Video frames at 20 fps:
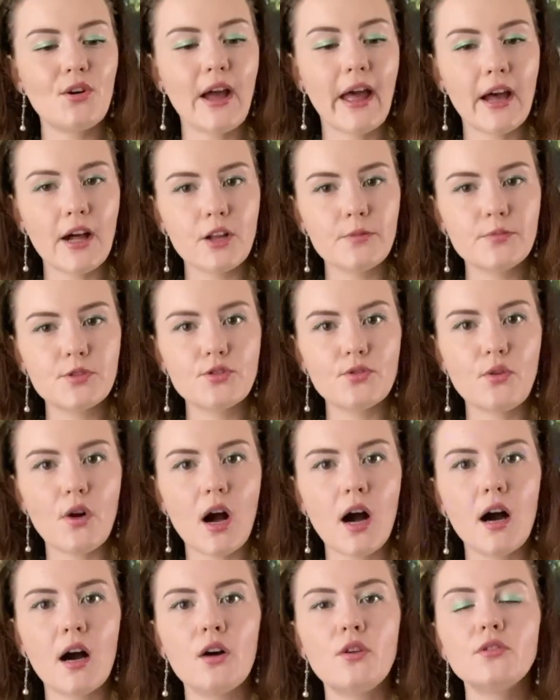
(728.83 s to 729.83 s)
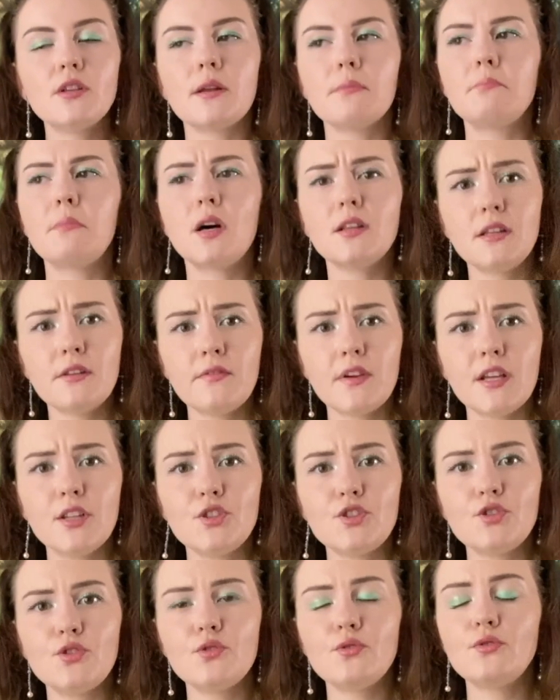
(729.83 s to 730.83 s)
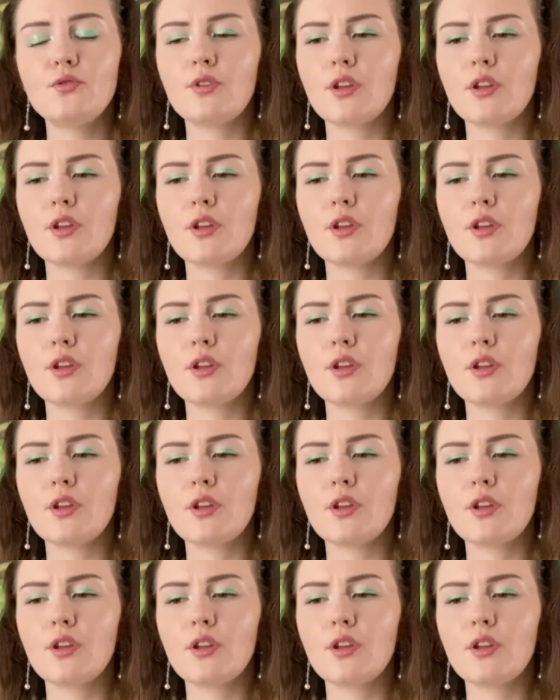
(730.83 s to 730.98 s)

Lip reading: helps you out and motivates you